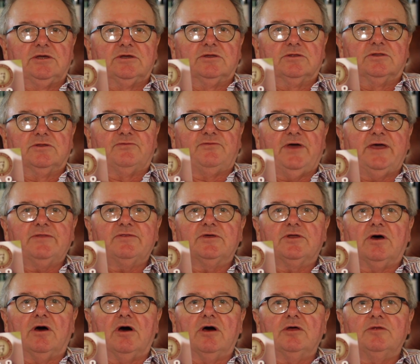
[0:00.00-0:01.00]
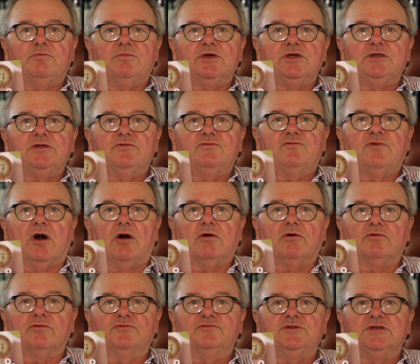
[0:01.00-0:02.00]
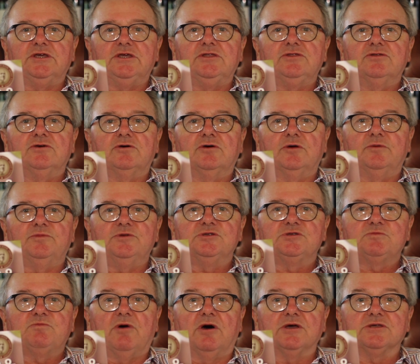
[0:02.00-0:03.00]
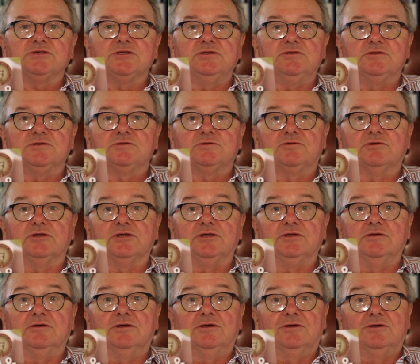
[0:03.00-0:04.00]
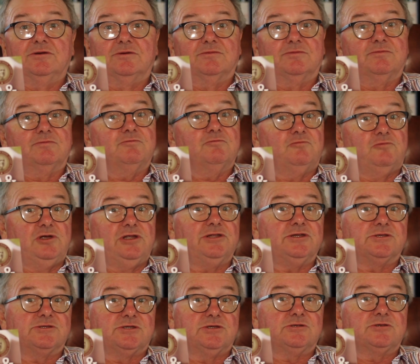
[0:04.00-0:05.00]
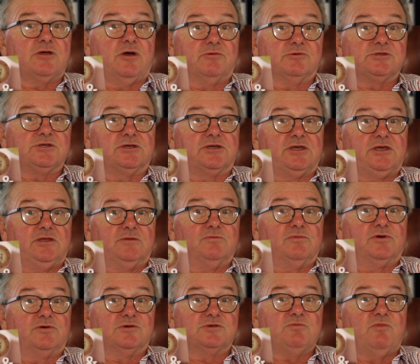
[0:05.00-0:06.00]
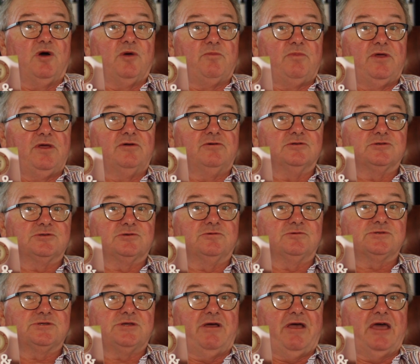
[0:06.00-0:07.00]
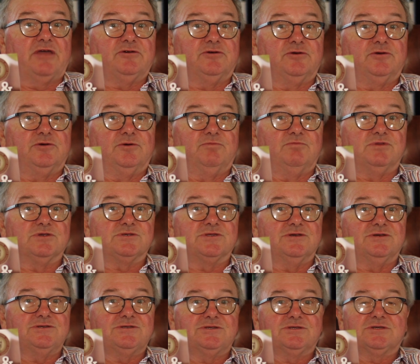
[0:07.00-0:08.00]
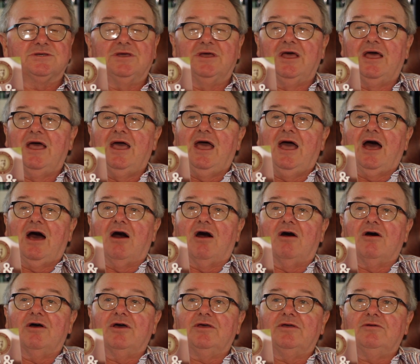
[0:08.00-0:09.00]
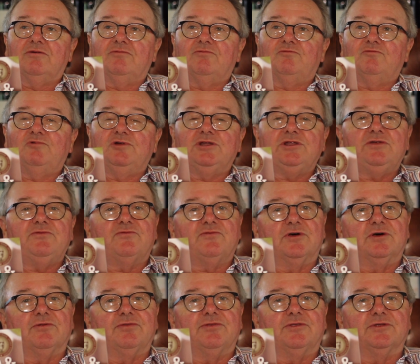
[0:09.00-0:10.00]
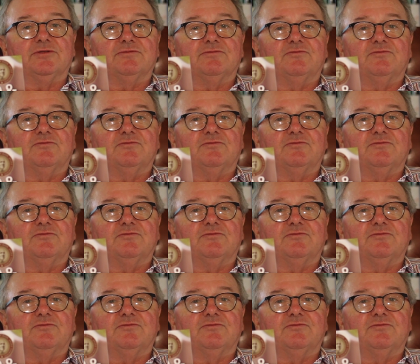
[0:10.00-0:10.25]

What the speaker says: The fact that I'd been involved in the herb and spice industry really since I was a kid, because my parents also had a herb business, I really felt that